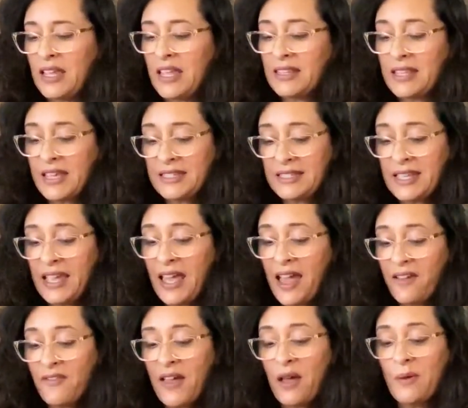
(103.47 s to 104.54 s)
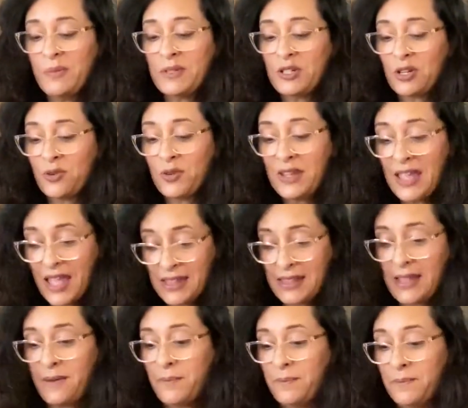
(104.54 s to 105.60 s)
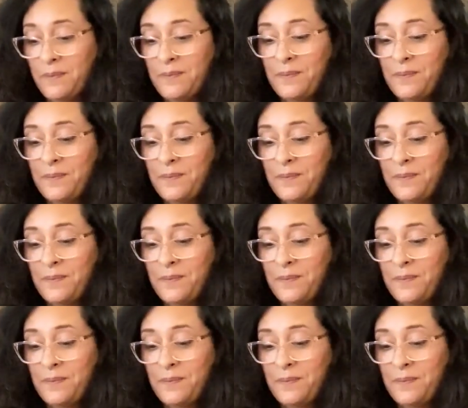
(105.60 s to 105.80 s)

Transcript: unless I have help to create them.